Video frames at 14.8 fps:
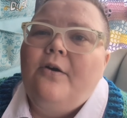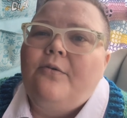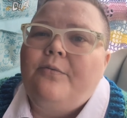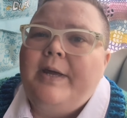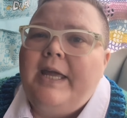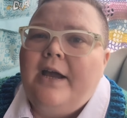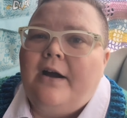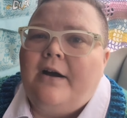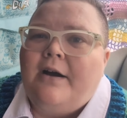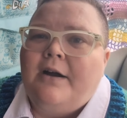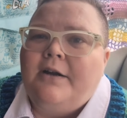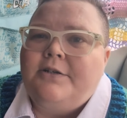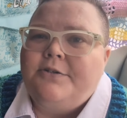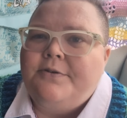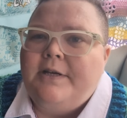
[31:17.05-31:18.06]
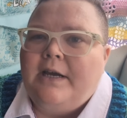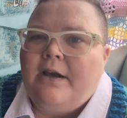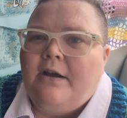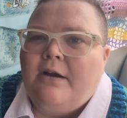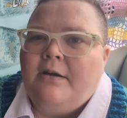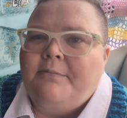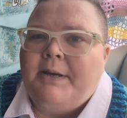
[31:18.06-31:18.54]
We are doing
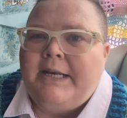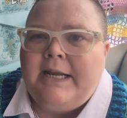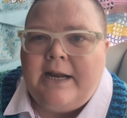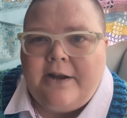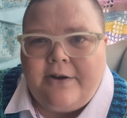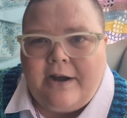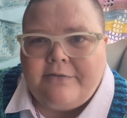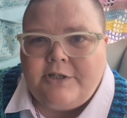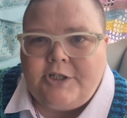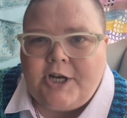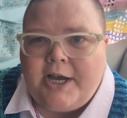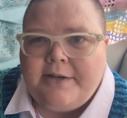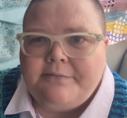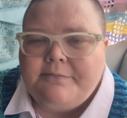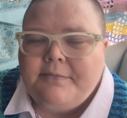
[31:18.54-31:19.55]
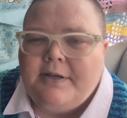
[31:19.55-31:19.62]
our Monday Night Crafty Chat,